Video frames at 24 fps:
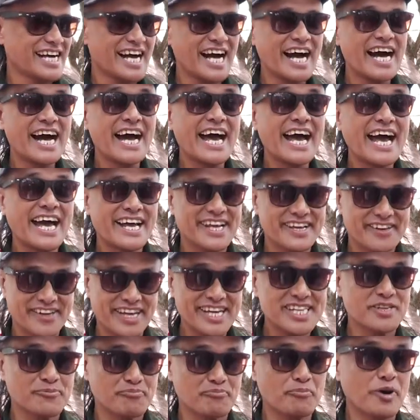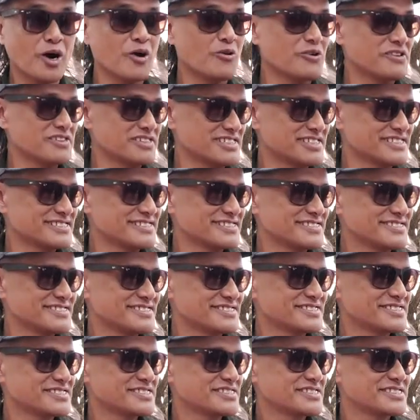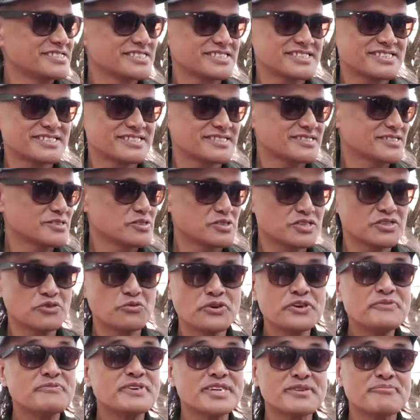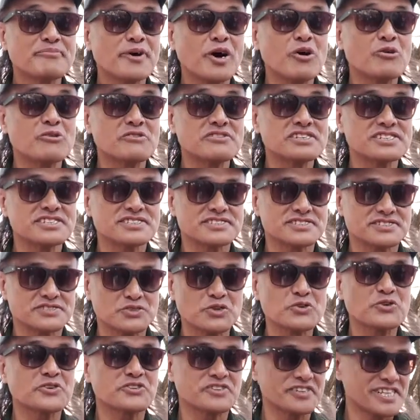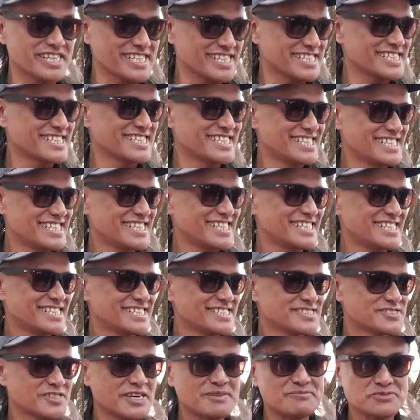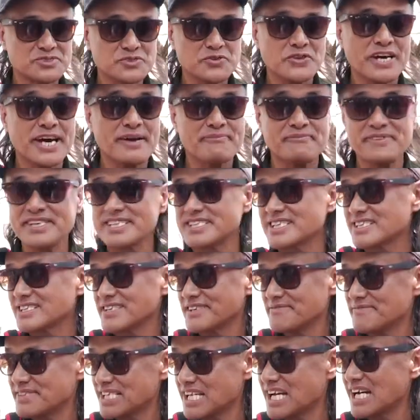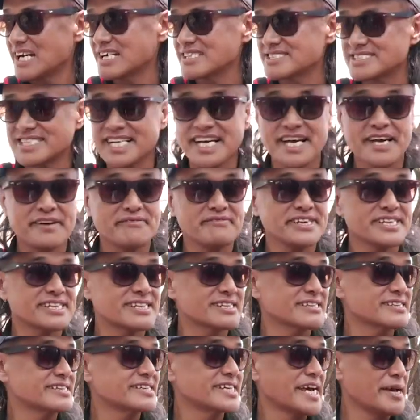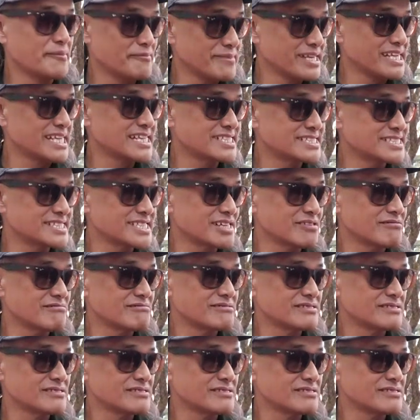I get the power. Mm-hmm. The women power is so great. So I'm so happy that even Nagas are having MLAs now.